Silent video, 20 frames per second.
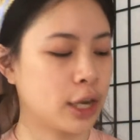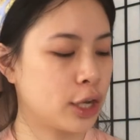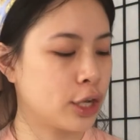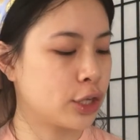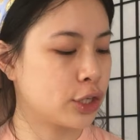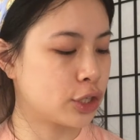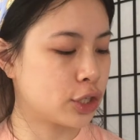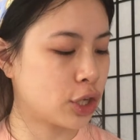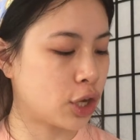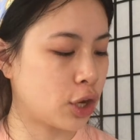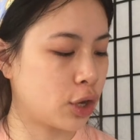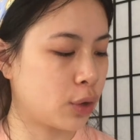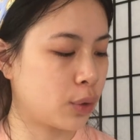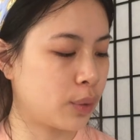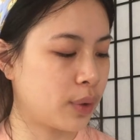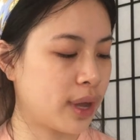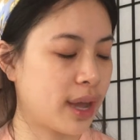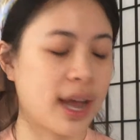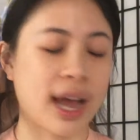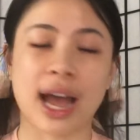So
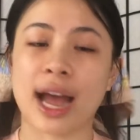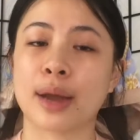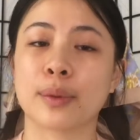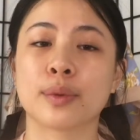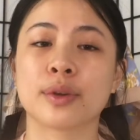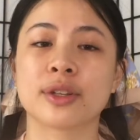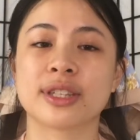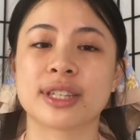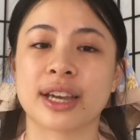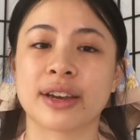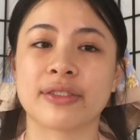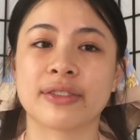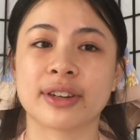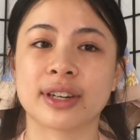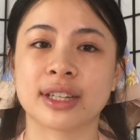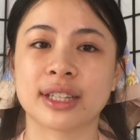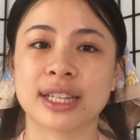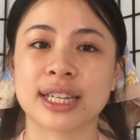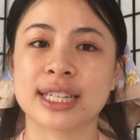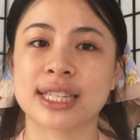I will
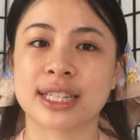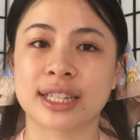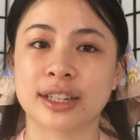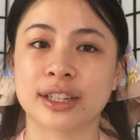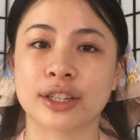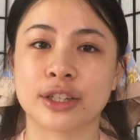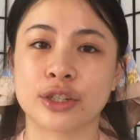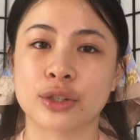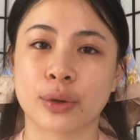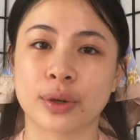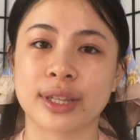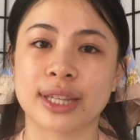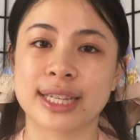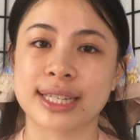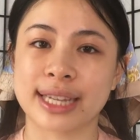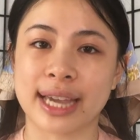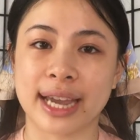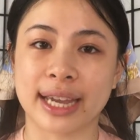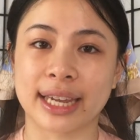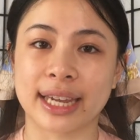definitely still enjoy these
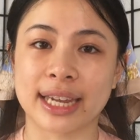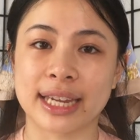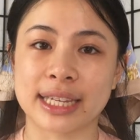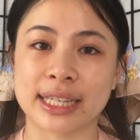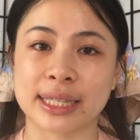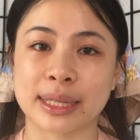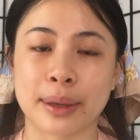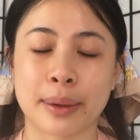Eggies,